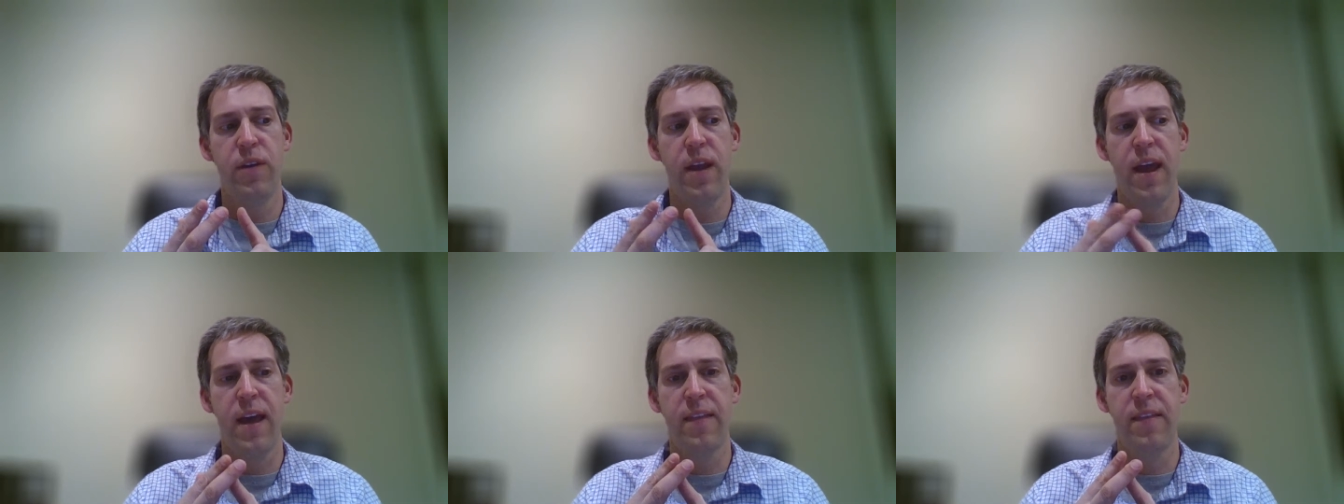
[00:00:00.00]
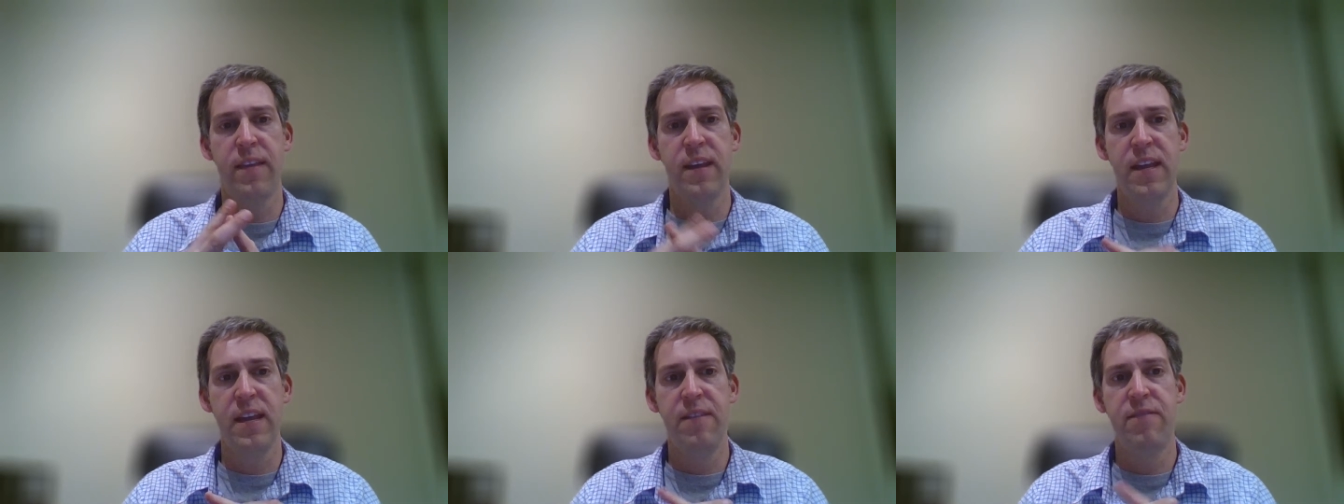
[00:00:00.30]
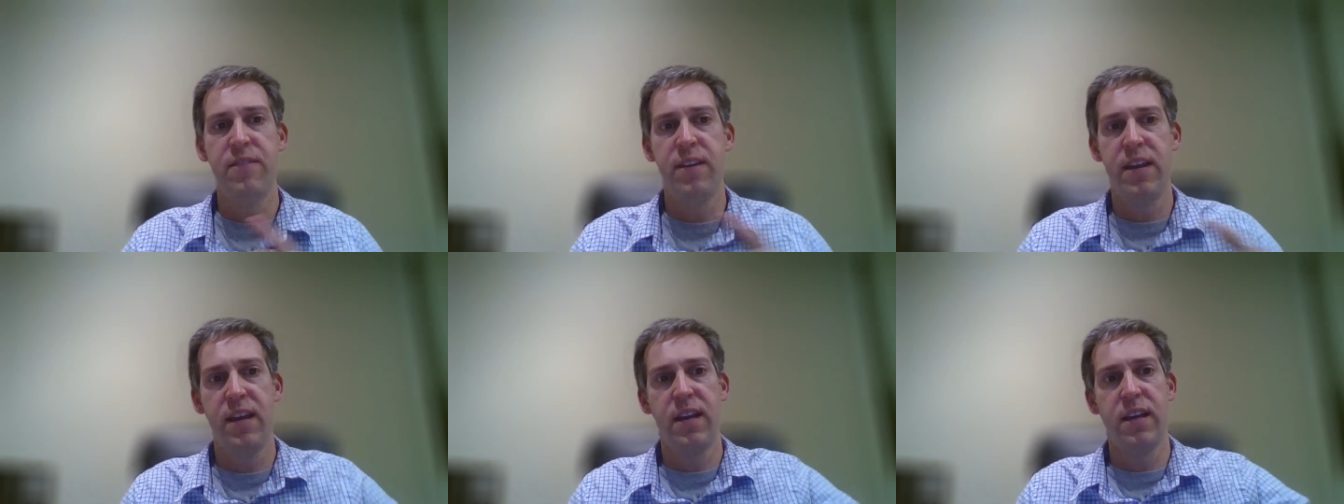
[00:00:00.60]
and the
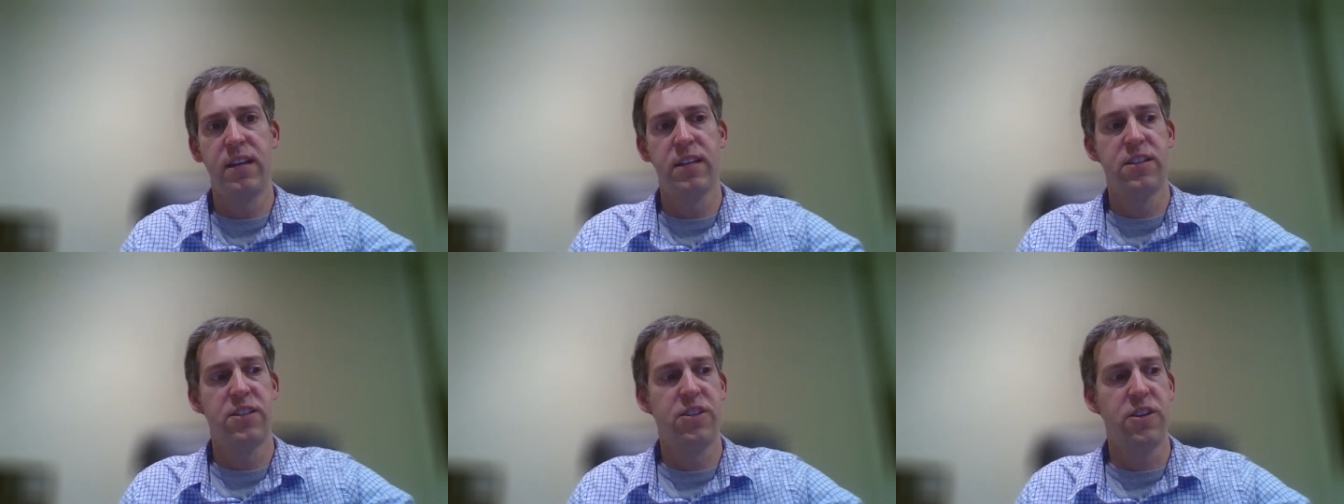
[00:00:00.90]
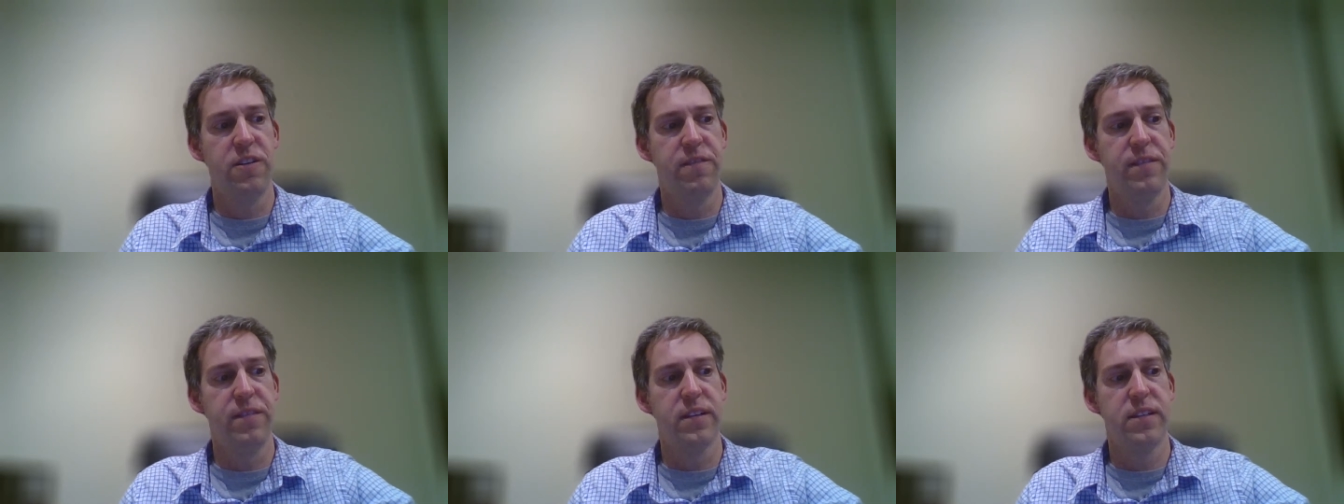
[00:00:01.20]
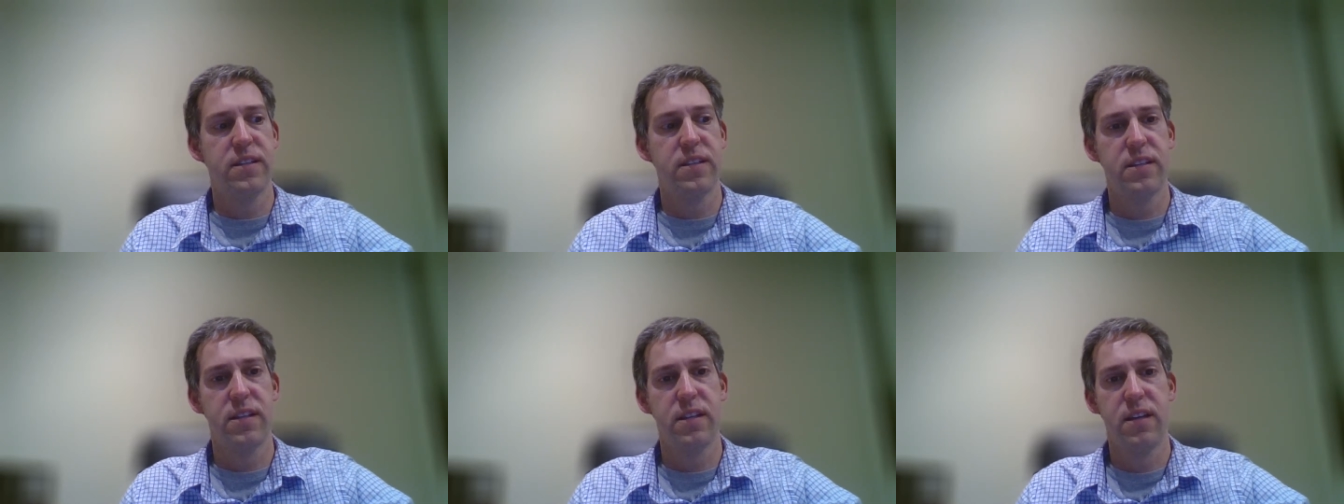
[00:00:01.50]
evening
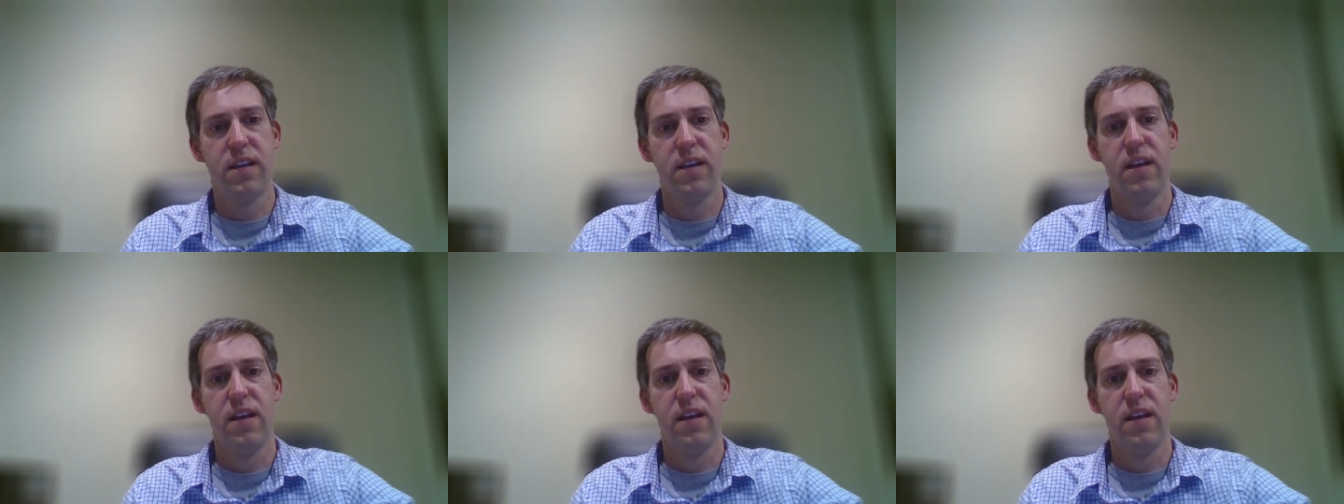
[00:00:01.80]
service.